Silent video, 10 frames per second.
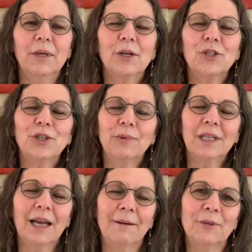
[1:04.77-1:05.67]
because she
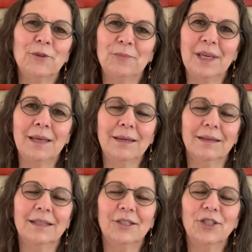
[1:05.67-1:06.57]
would come to
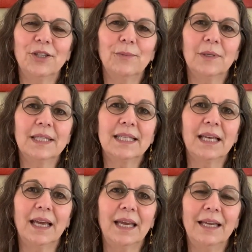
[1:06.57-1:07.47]
me and she would
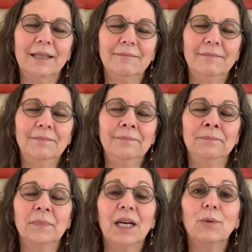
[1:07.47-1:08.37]
say,
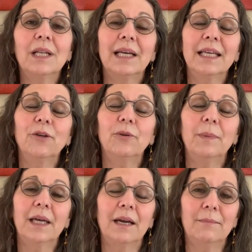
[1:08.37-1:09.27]
I would like you to
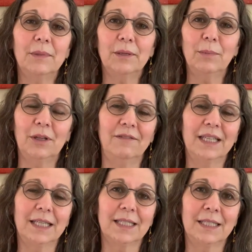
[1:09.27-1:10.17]
become a
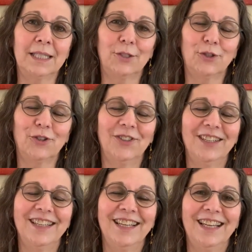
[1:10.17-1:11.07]
Balvikas teacher.
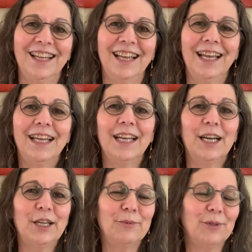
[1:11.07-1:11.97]
And
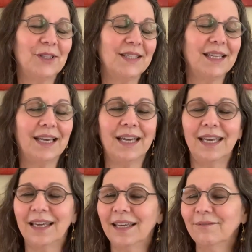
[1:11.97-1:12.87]
I would
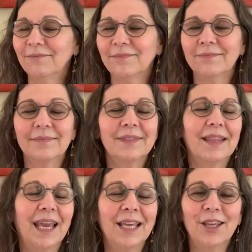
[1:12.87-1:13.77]
say,
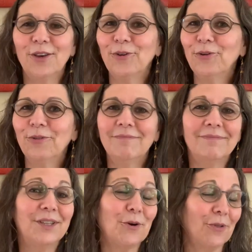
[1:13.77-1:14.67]
thank you,
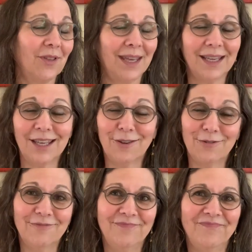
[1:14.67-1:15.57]
no thank
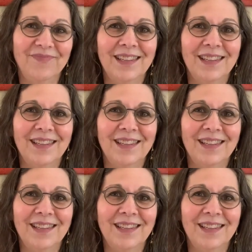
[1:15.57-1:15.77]
you.